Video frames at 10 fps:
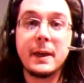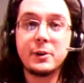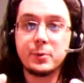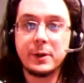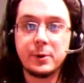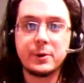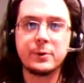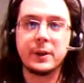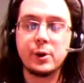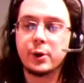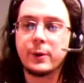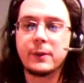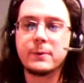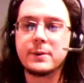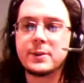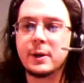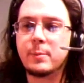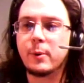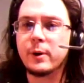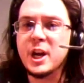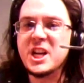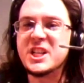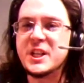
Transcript: That is what you're doing. You're going through this airport,